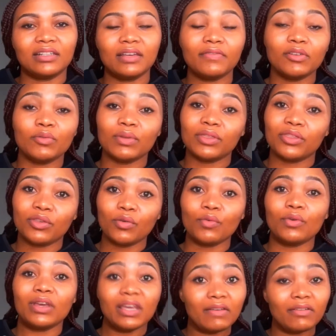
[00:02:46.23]
even with
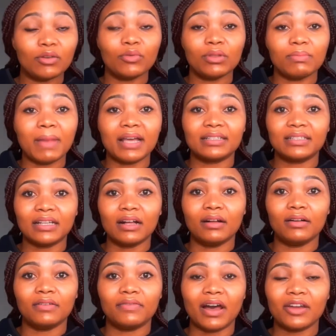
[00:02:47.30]
you, even with
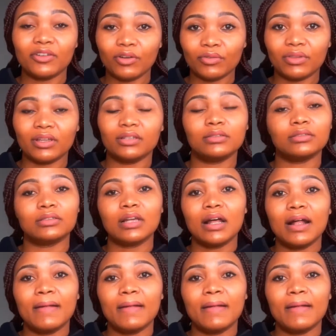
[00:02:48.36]
myself, I know there's